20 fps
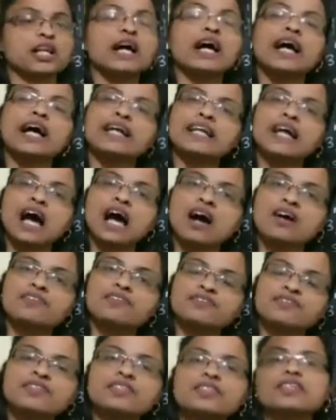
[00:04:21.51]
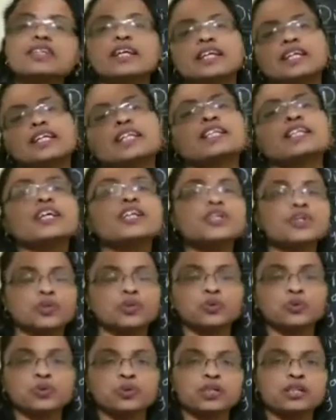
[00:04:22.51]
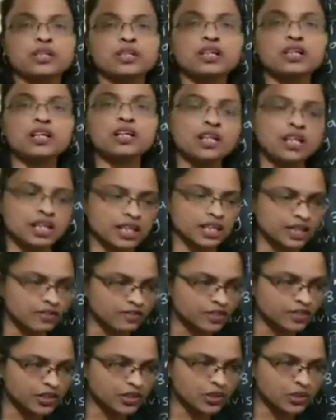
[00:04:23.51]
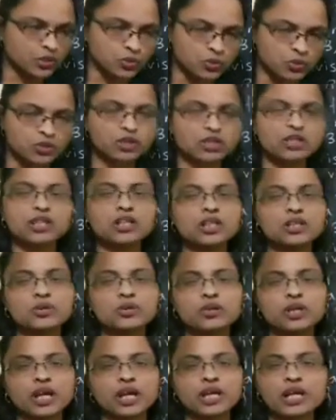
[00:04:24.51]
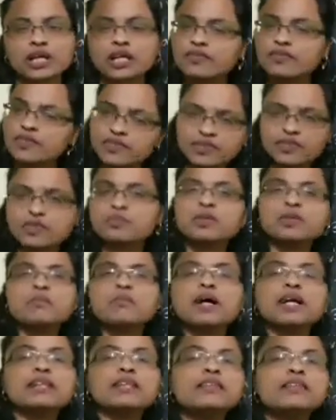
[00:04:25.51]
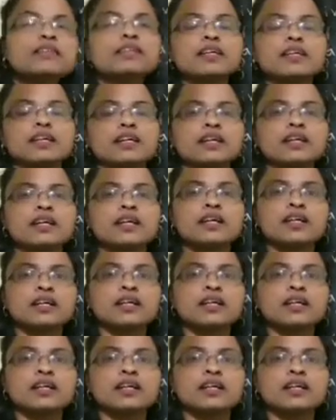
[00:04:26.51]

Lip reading: And after getting the total, if the total you can divisible by 3,